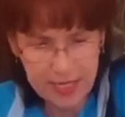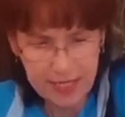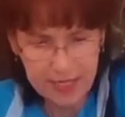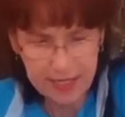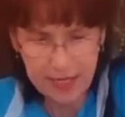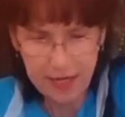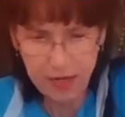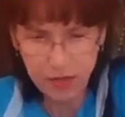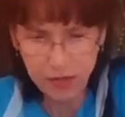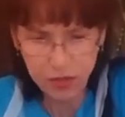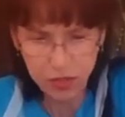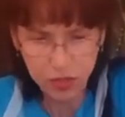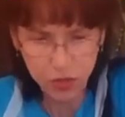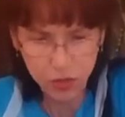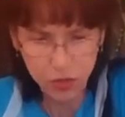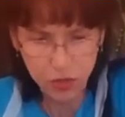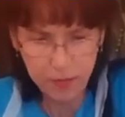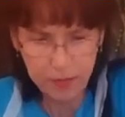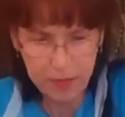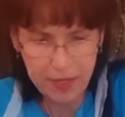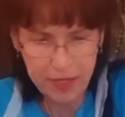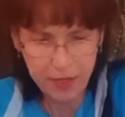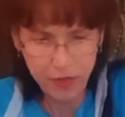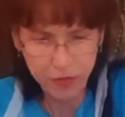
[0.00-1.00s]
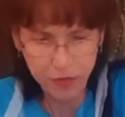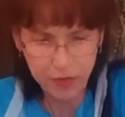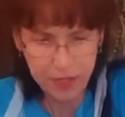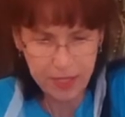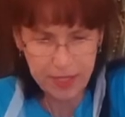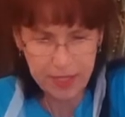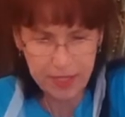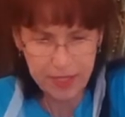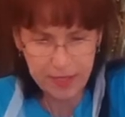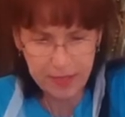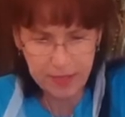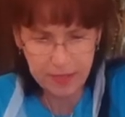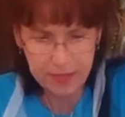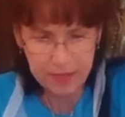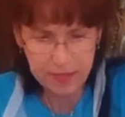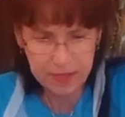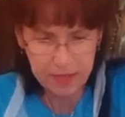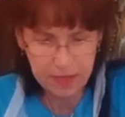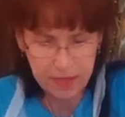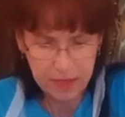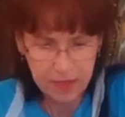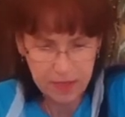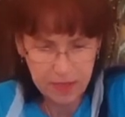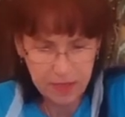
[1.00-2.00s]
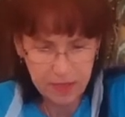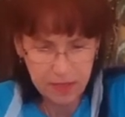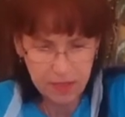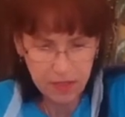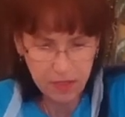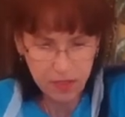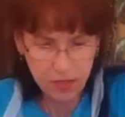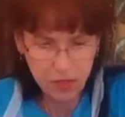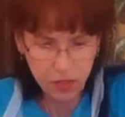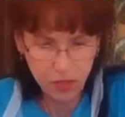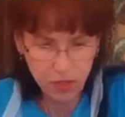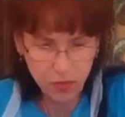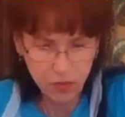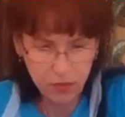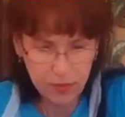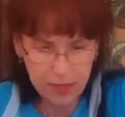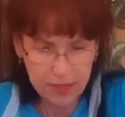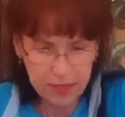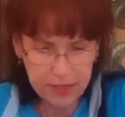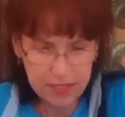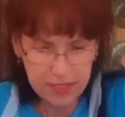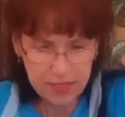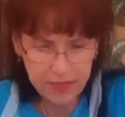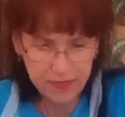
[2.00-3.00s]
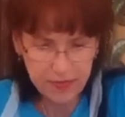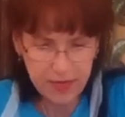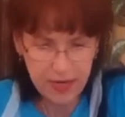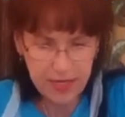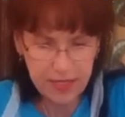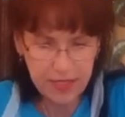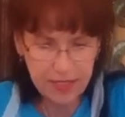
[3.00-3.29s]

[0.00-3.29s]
it out and do it by your hand, you know, it's fine.